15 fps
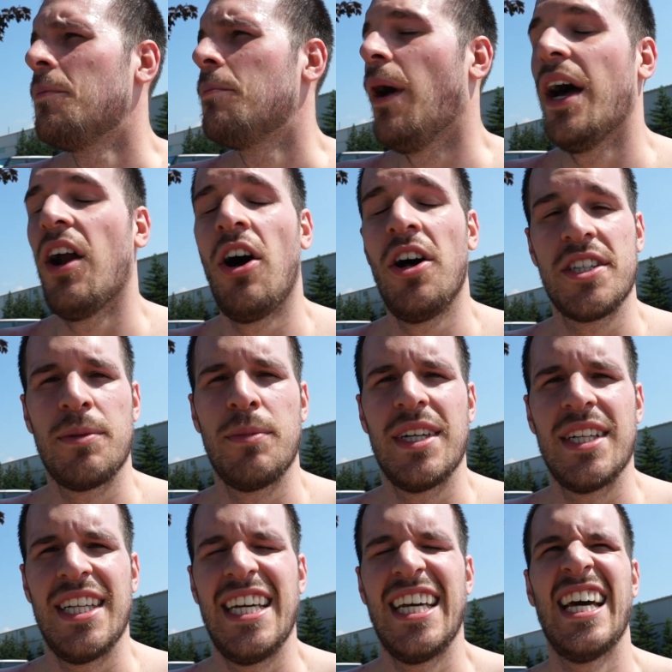but
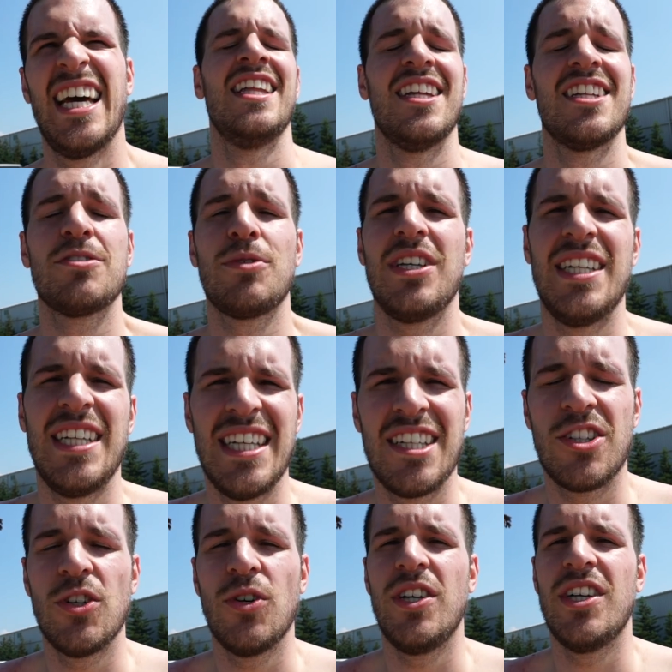ultimately, this is what you need to
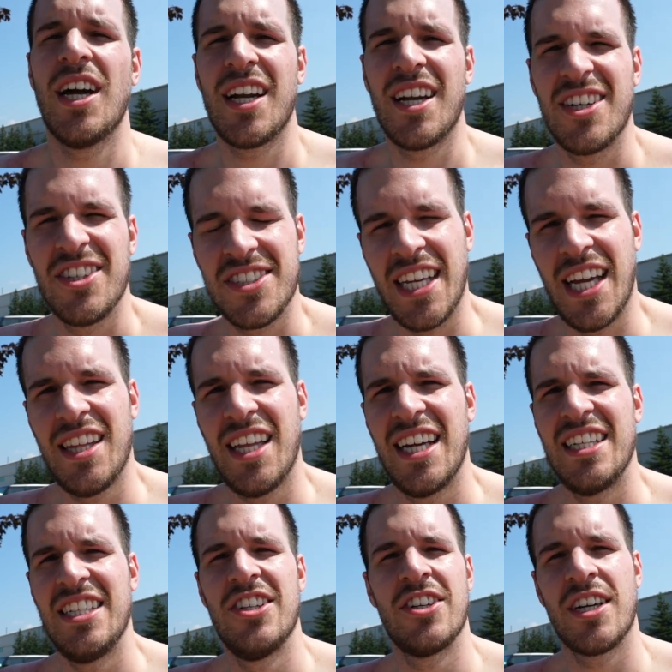do, and you gotta understand
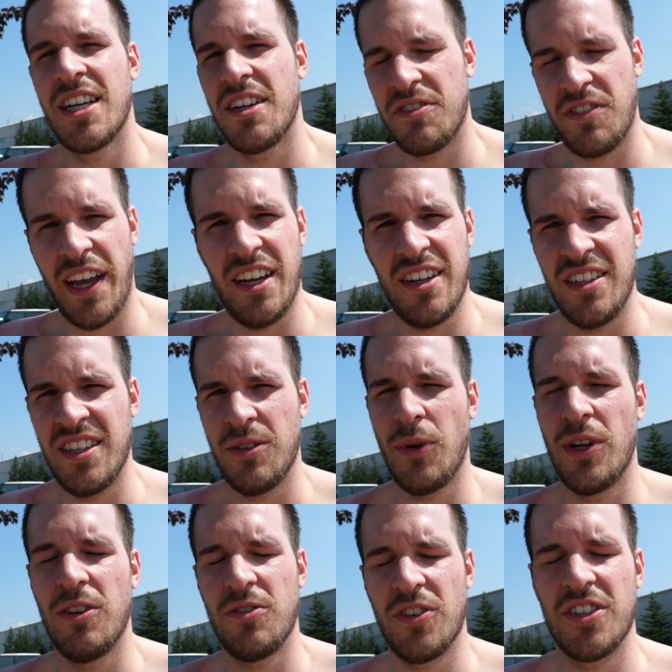that you're gonna fail
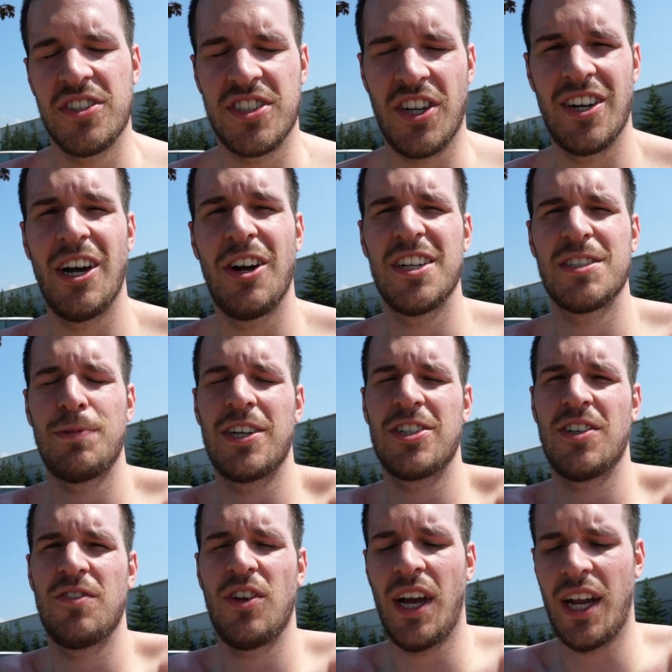when you first start out,
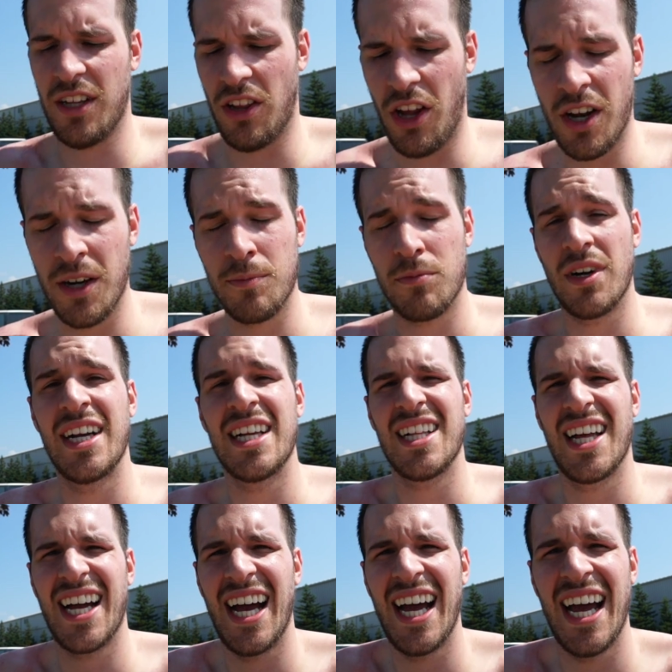especially if you had a long break
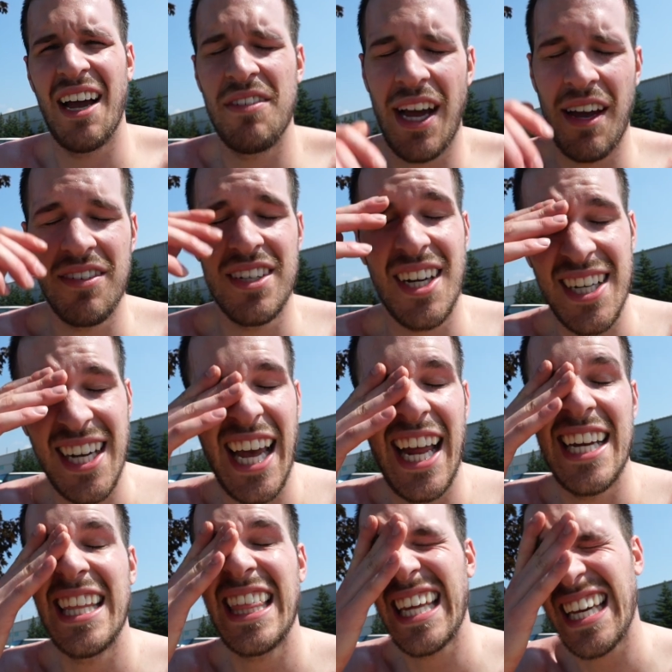like I have. I haven't done
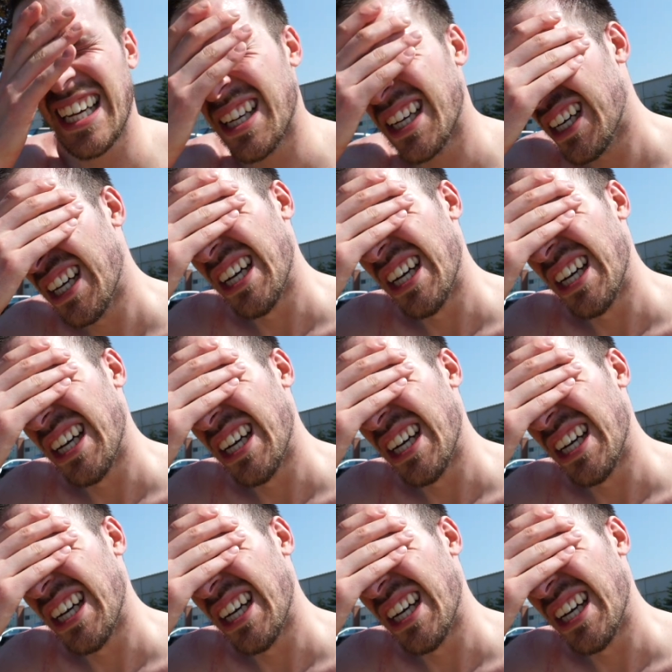anything